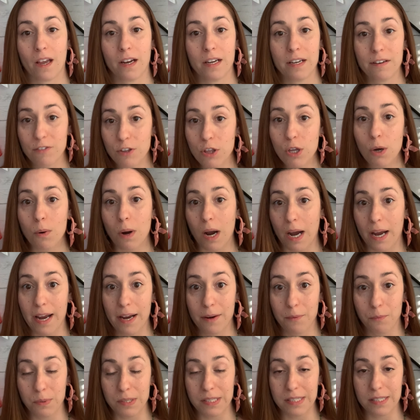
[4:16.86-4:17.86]
even though
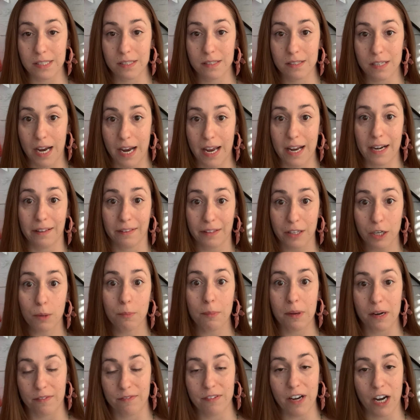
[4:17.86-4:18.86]
I had a little
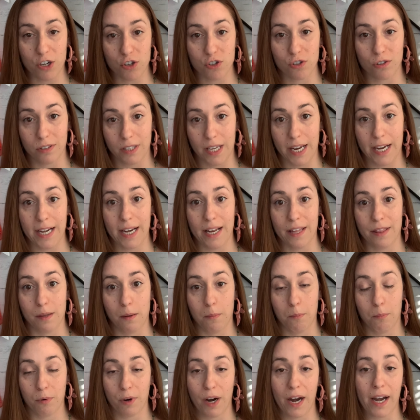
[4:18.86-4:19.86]
bit of natural light and
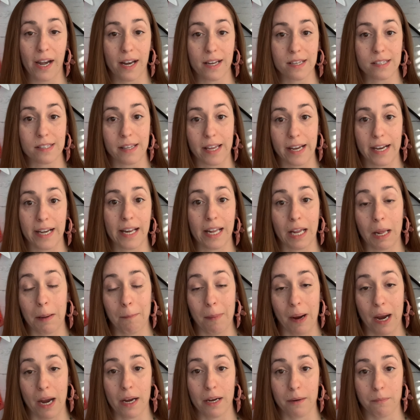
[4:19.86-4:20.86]
the brightest lighting in
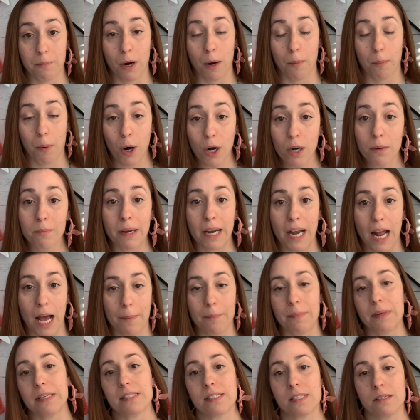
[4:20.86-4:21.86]
my apartment
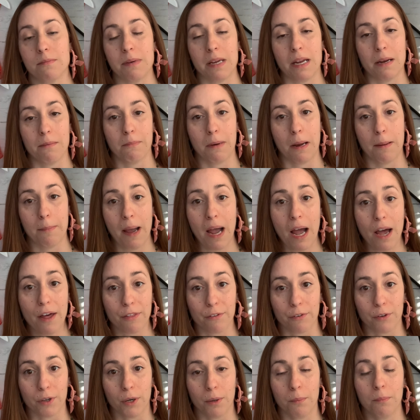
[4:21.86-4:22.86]
happens to be in my
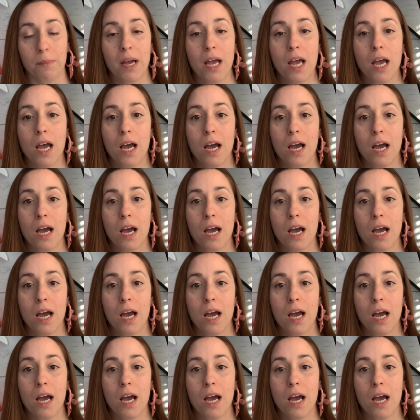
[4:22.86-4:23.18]
bathroom,